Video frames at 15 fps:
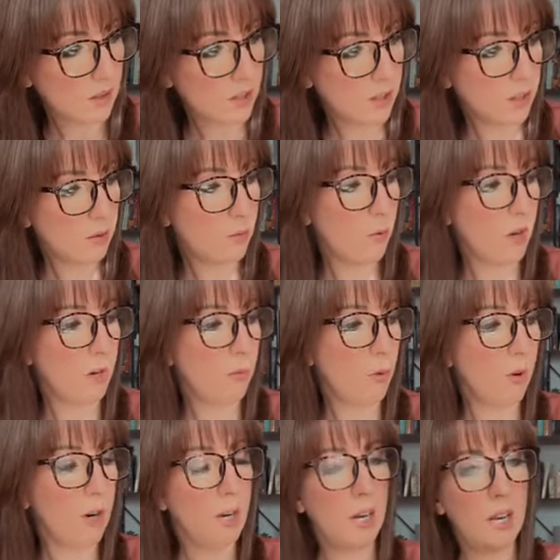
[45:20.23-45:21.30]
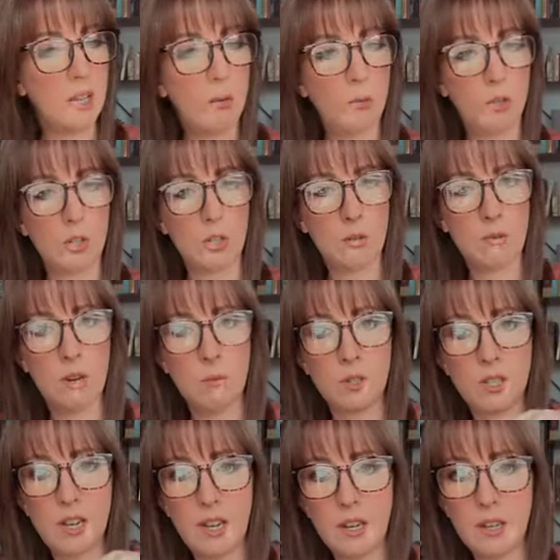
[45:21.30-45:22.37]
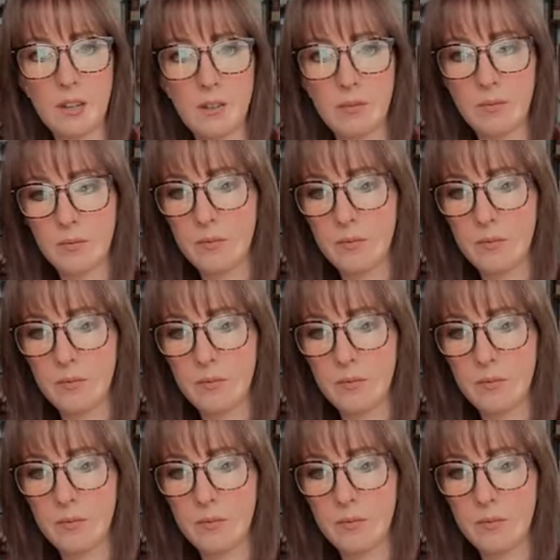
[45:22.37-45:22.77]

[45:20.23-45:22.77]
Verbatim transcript: Let's do one more and then we'll do the Rebel deck.